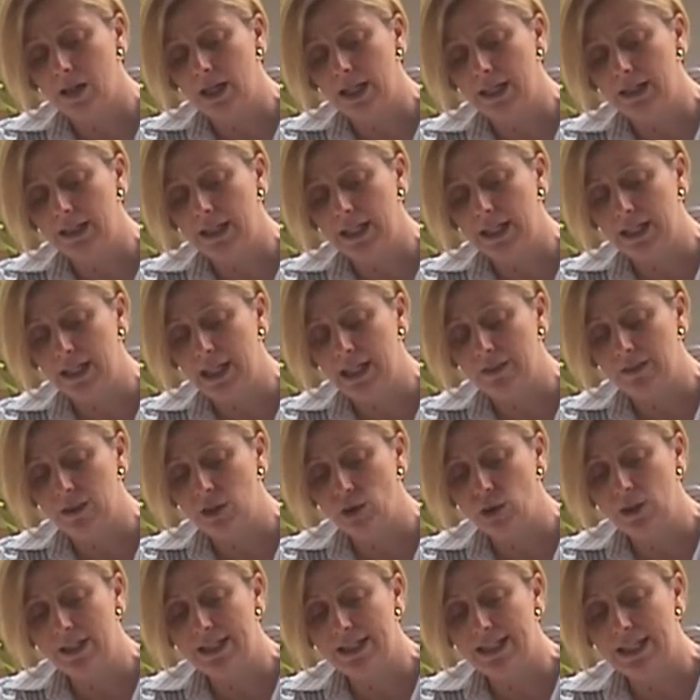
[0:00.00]
in
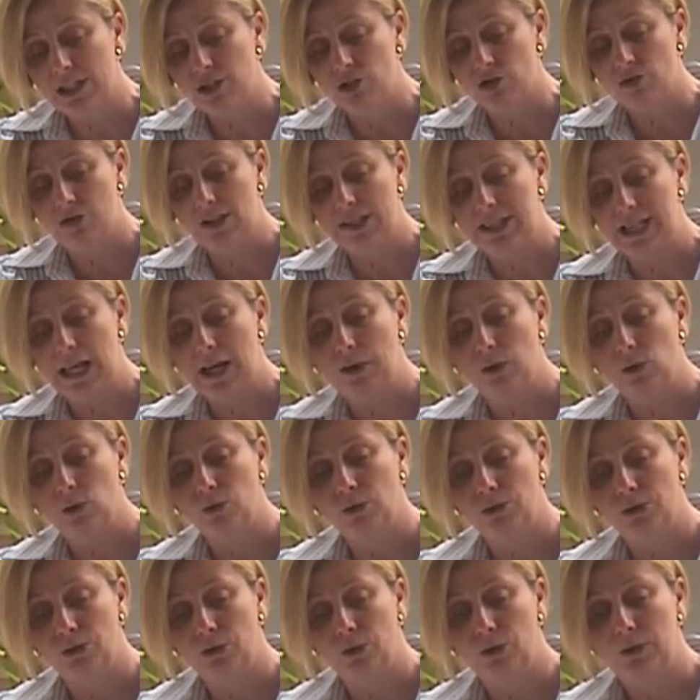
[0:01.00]
the early centuries and
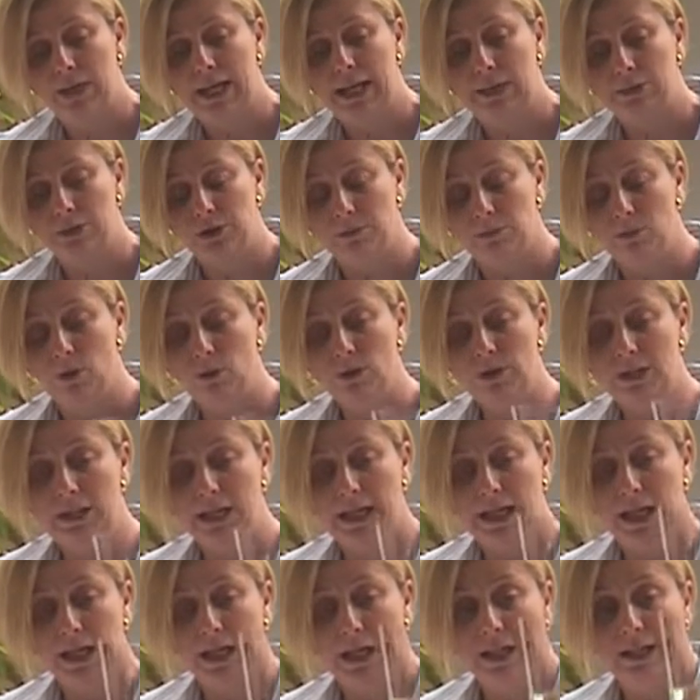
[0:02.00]
also now as a modern
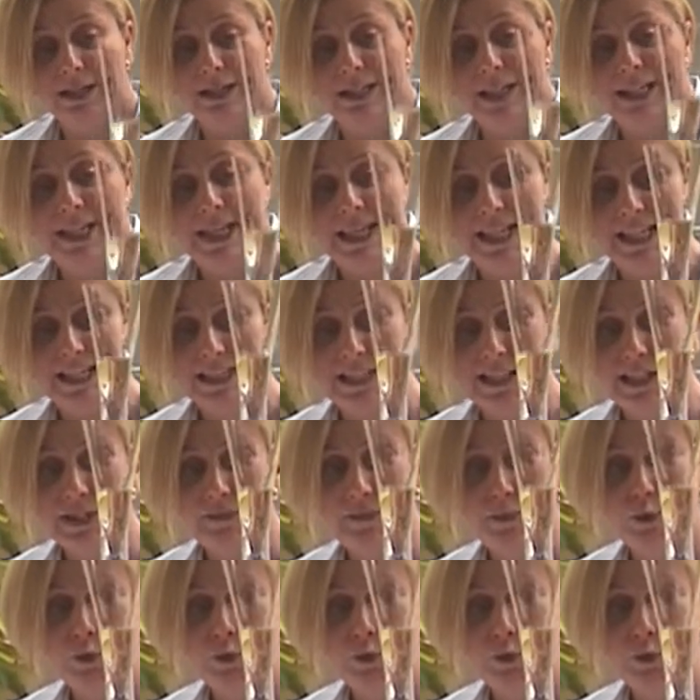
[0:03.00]
day glass is this